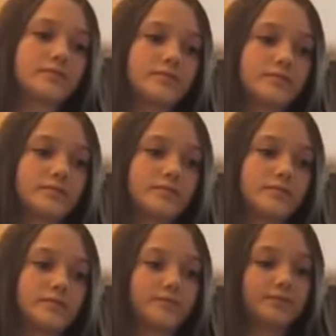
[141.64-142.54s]

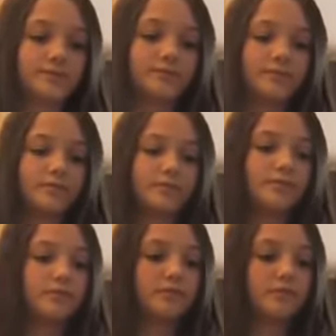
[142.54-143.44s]

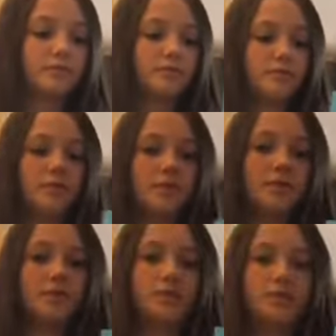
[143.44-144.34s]

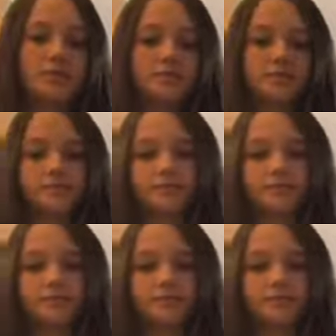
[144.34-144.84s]
(not speaking)